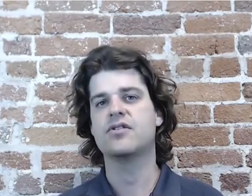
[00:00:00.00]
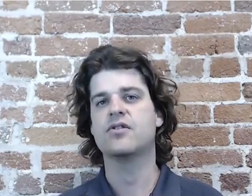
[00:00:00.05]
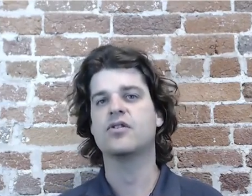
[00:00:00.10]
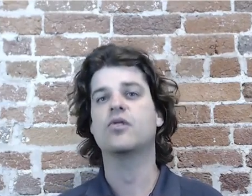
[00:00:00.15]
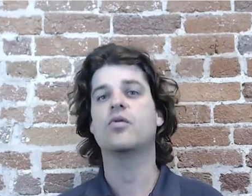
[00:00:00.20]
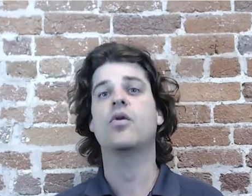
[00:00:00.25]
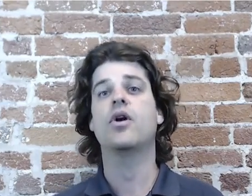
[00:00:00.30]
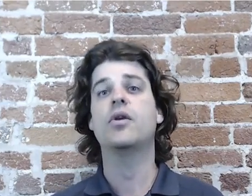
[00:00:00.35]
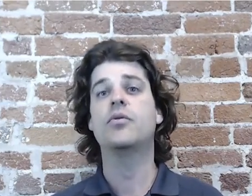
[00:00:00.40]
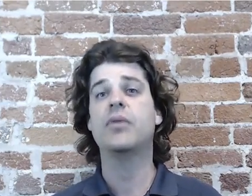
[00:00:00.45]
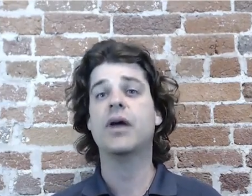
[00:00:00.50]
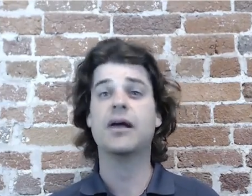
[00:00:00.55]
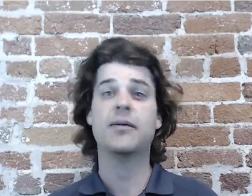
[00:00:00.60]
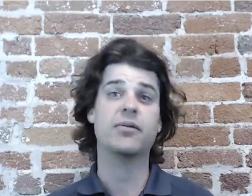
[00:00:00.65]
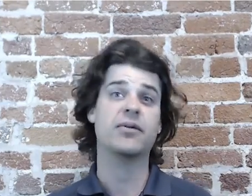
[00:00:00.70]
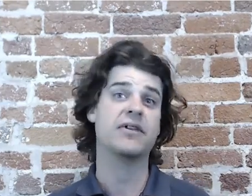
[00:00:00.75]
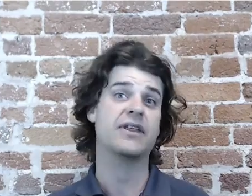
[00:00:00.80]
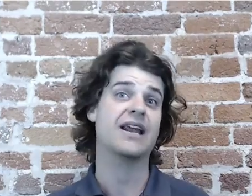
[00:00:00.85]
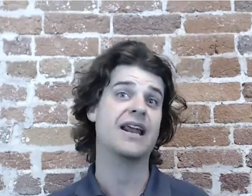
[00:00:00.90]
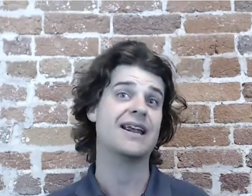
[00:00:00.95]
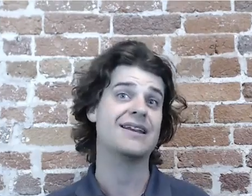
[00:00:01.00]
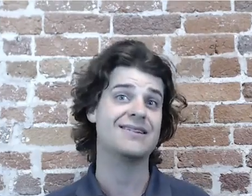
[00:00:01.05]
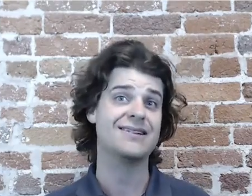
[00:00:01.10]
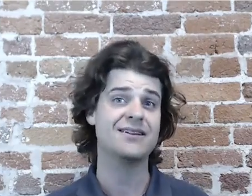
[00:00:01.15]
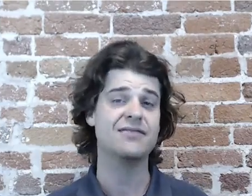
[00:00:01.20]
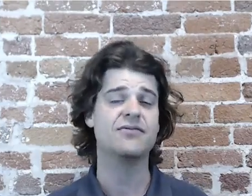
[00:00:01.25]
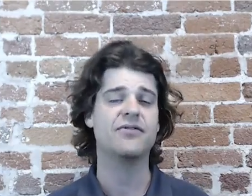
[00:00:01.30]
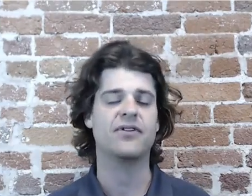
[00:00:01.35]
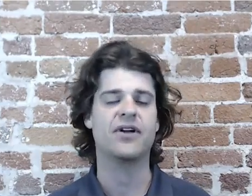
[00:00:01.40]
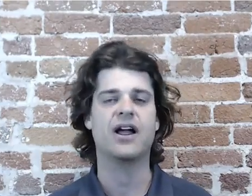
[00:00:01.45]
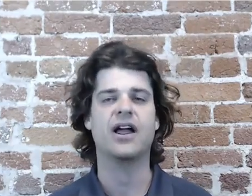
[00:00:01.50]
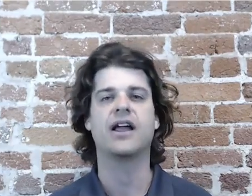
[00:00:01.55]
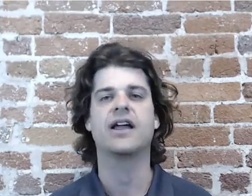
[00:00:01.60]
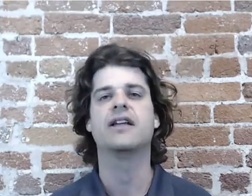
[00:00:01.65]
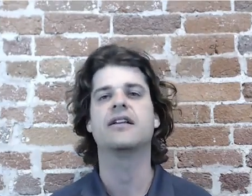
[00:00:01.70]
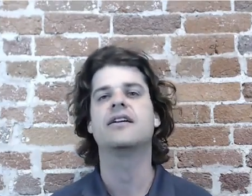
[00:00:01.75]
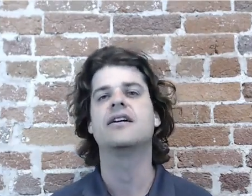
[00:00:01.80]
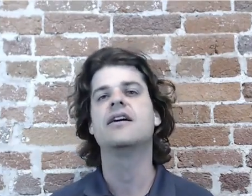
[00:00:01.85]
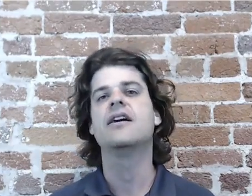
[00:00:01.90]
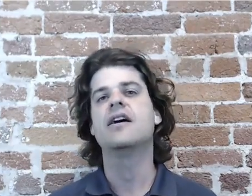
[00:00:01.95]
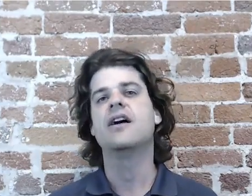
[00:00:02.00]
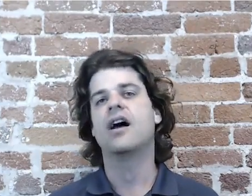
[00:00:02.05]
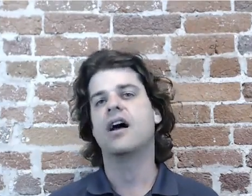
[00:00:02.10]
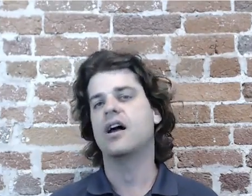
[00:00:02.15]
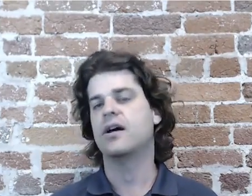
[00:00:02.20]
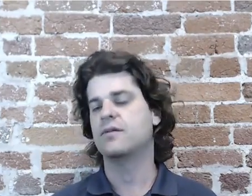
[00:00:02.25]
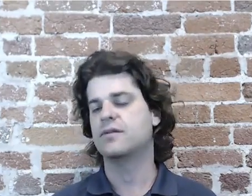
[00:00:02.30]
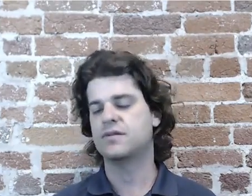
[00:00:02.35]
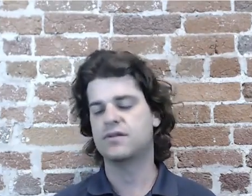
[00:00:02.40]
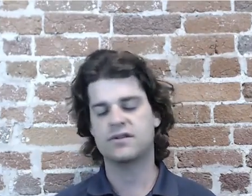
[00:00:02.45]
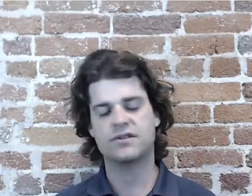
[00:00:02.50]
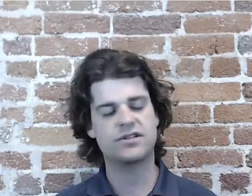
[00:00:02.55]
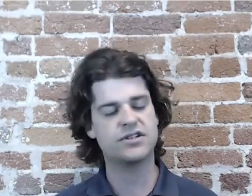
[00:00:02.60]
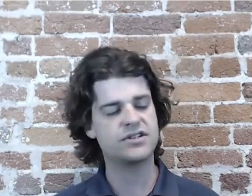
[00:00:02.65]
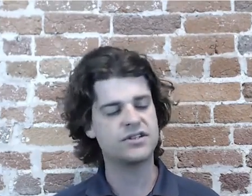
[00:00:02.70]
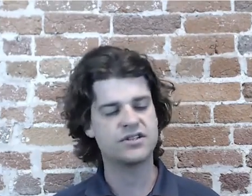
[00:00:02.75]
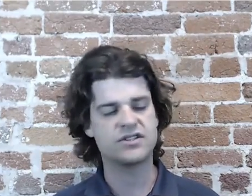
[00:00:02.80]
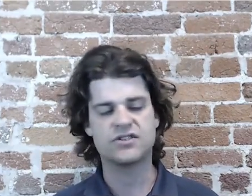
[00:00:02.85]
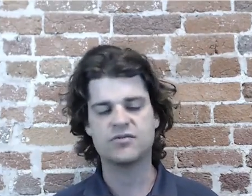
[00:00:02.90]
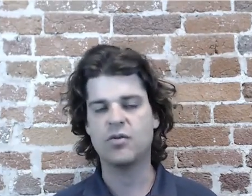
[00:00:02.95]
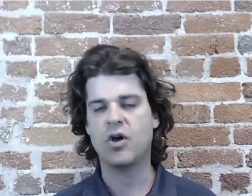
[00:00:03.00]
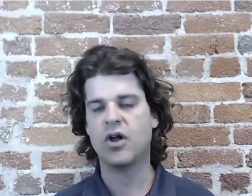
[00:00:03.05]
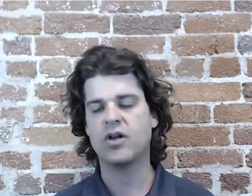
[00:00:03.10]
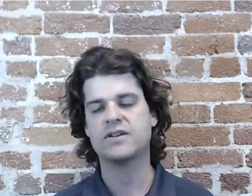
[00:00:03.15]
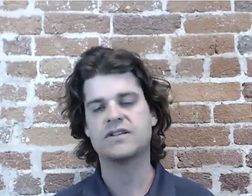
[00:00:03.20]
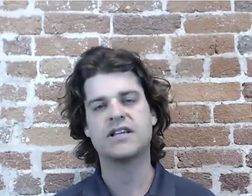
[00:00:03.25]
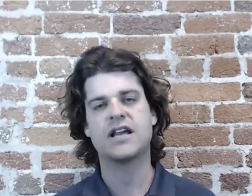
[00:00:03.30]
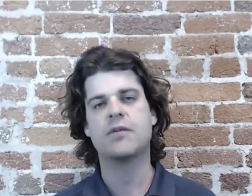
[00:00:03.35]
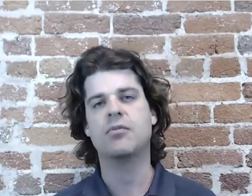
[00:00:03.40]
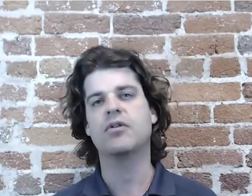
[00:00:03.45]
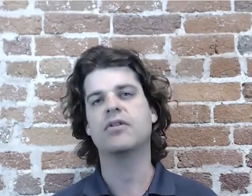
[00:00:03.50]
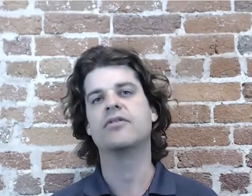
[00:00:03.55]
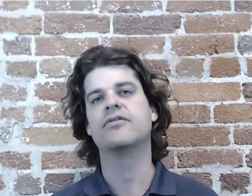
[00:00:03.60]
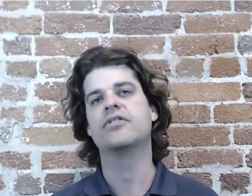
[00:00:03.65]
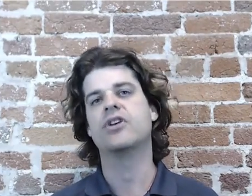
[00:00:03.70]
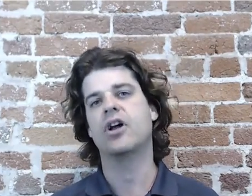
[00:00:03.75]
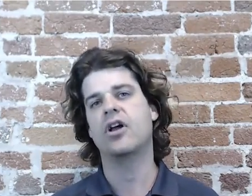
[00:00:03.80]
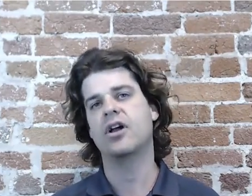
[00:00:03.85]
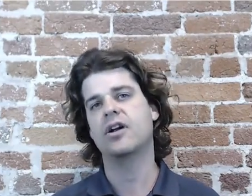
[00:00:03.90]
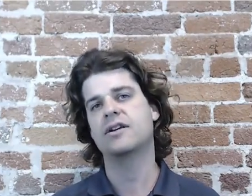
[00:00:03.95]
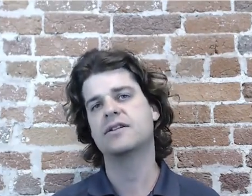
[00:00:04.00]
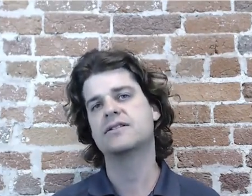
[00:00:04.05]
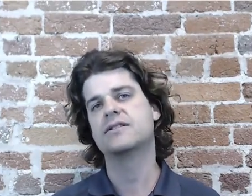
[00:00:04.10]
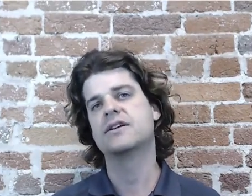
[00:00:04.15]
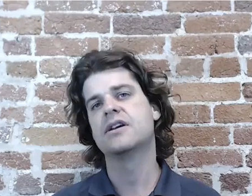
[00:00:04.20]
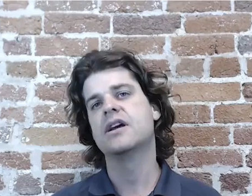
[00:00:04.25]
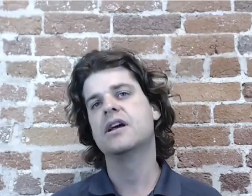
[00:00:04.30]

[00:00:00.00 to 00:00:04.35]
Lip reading: The one paper that I did find, it was just a small sample of dogs,